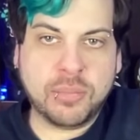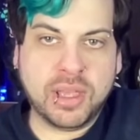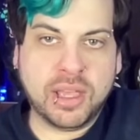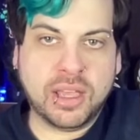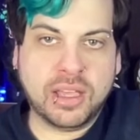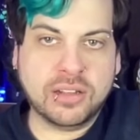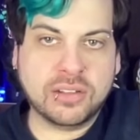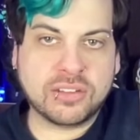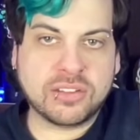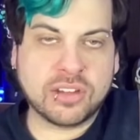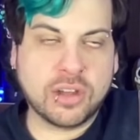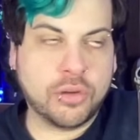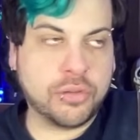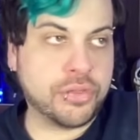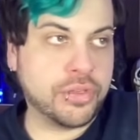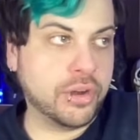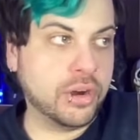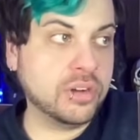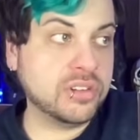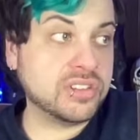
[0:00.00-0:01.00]
And so
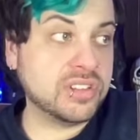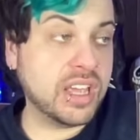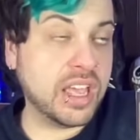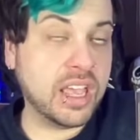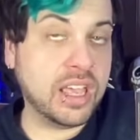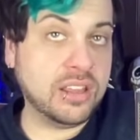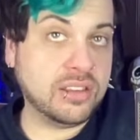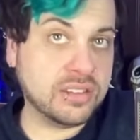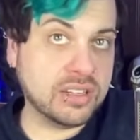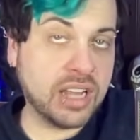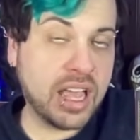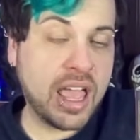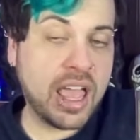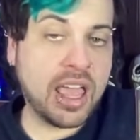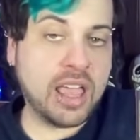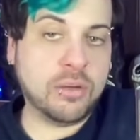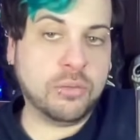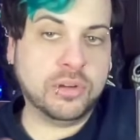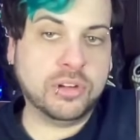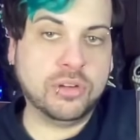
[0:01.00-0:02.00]
Thursday,
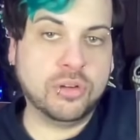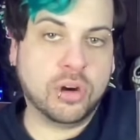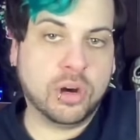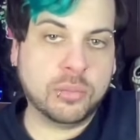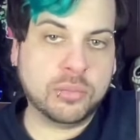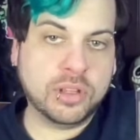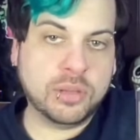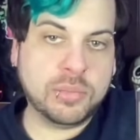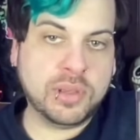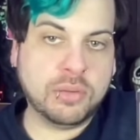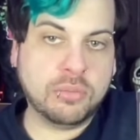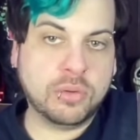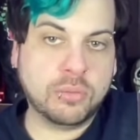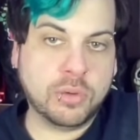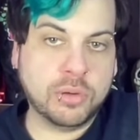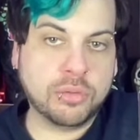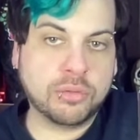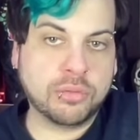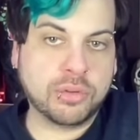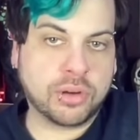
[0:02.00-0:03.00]
today, would normally be when
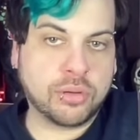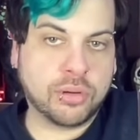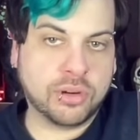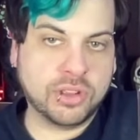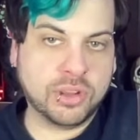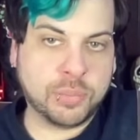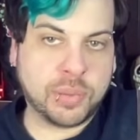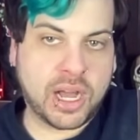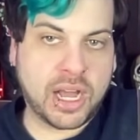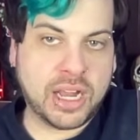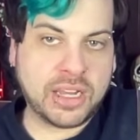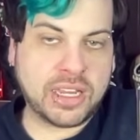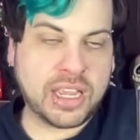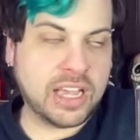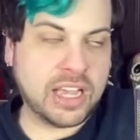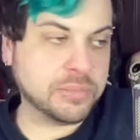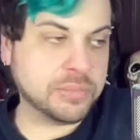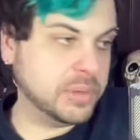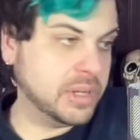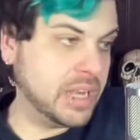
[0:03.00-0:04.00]
we would record the
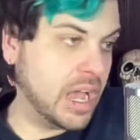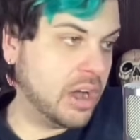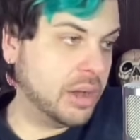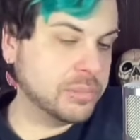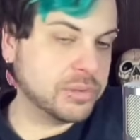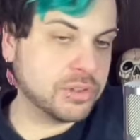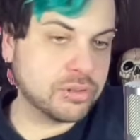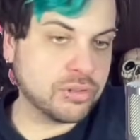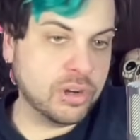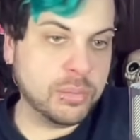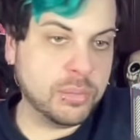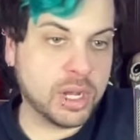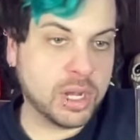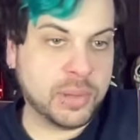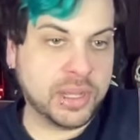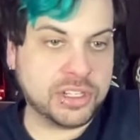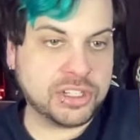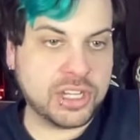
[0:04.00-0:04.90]
podcast, but now I'm streaming on my